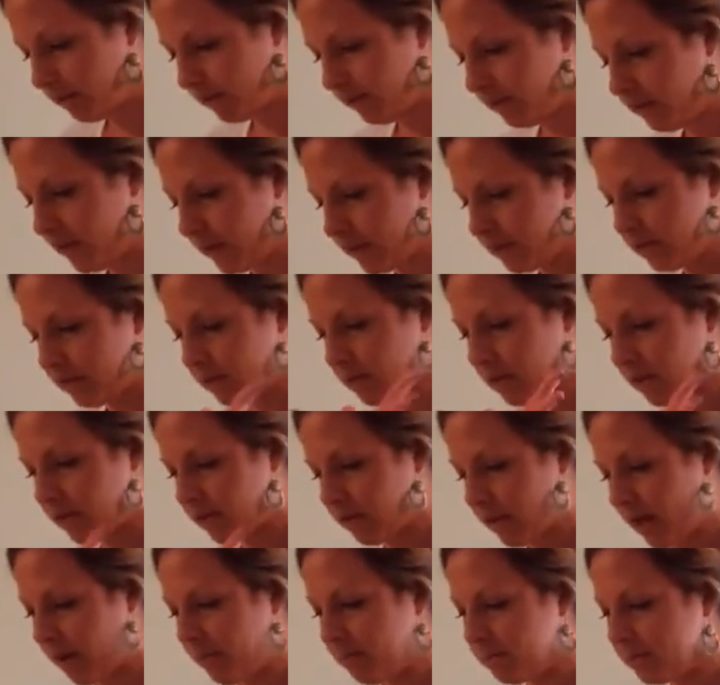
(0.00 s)
your feet. So the
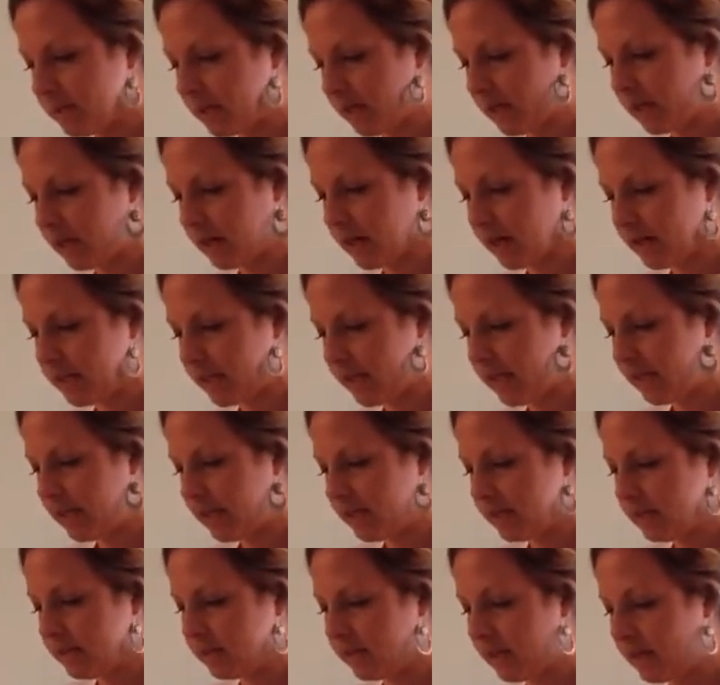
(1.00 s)
thumbs on the
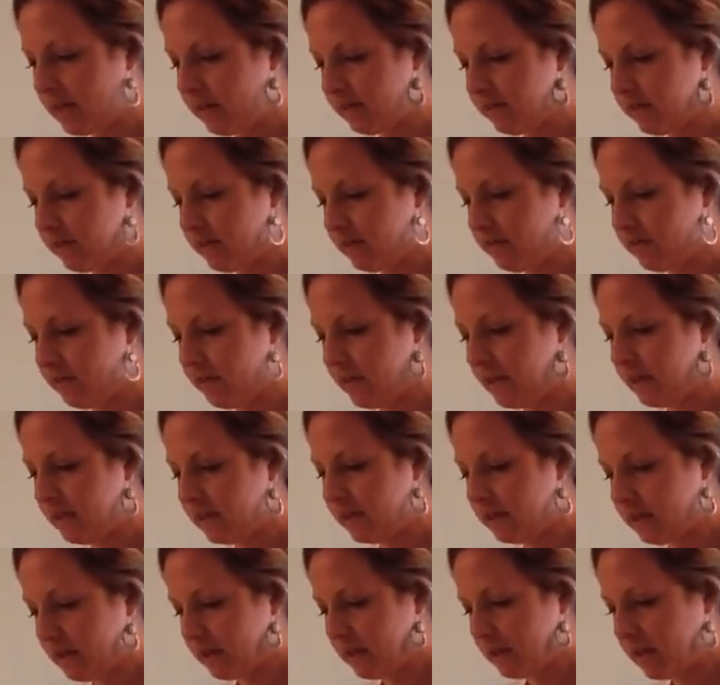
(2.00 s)
inside of the
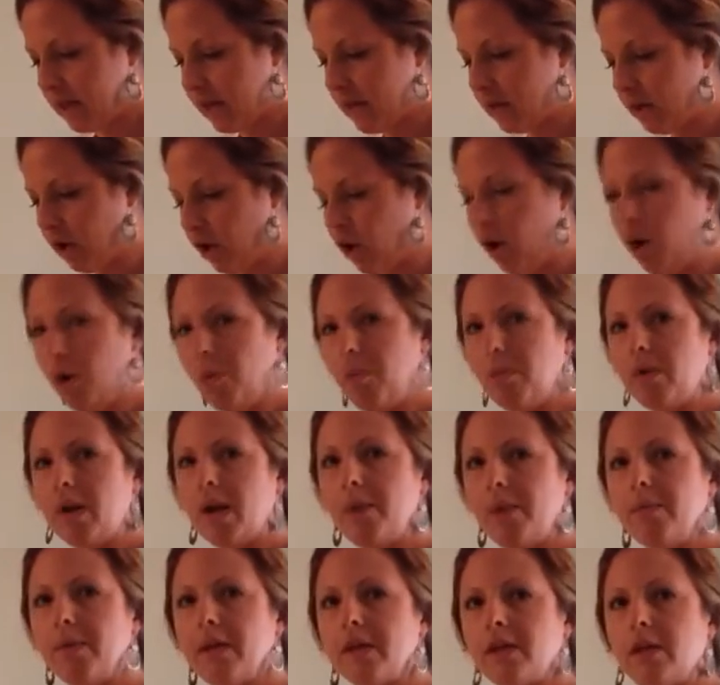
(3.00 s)
feet and open
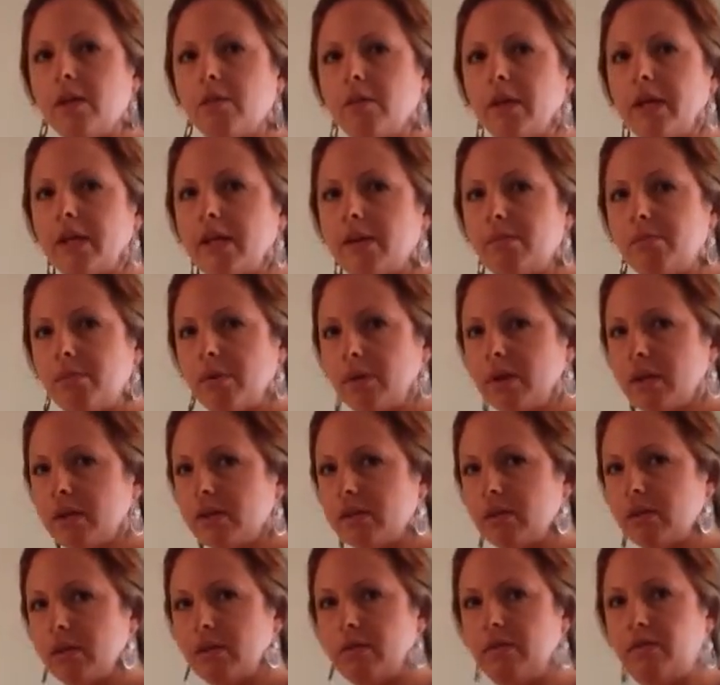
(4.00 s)
up like you're reading a book.
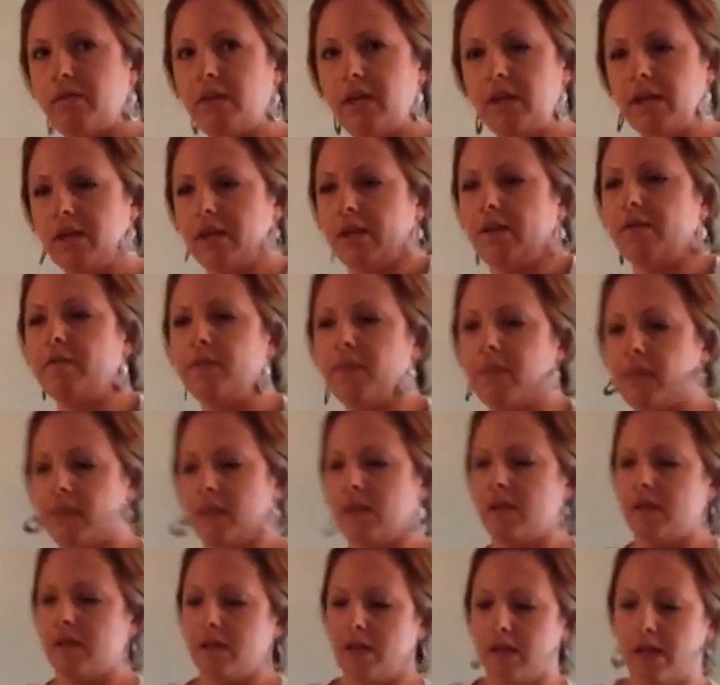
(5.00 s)
So the feet,
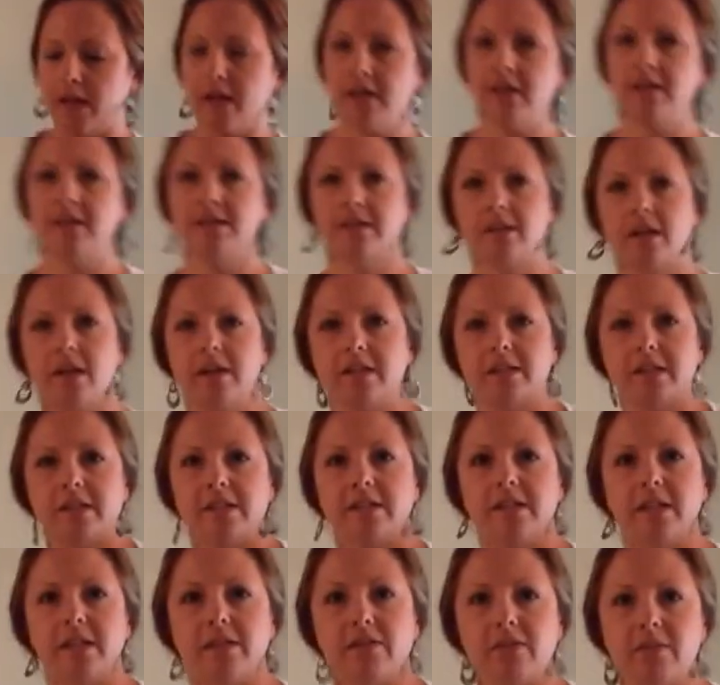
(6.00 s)
it's hard to
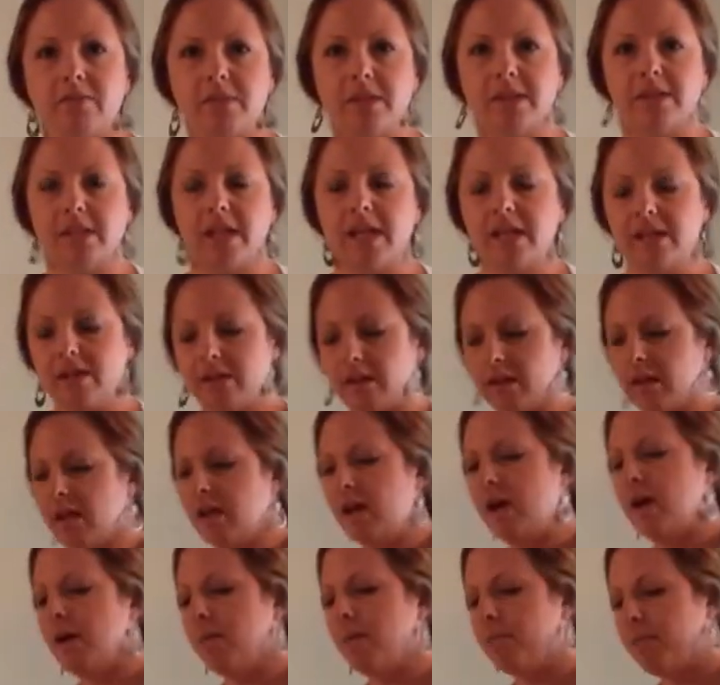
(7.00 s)
see from this angle,
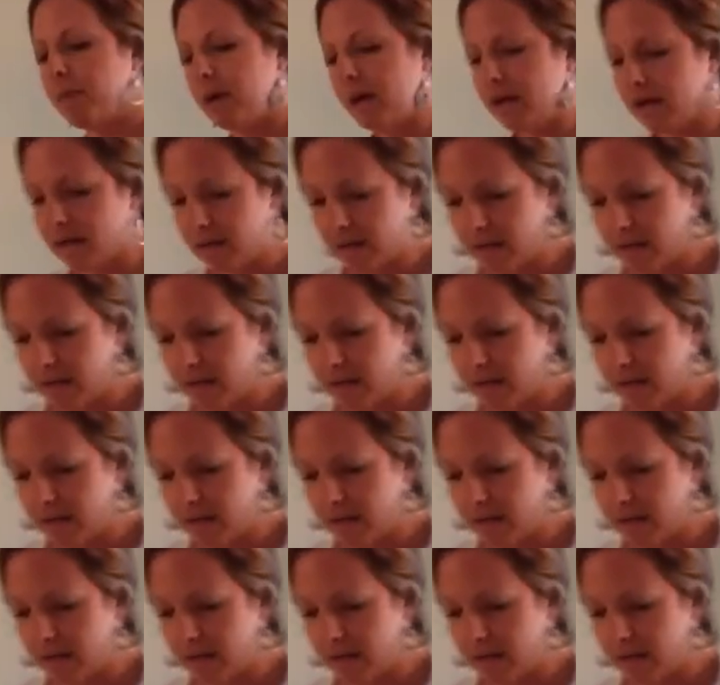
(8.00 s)
but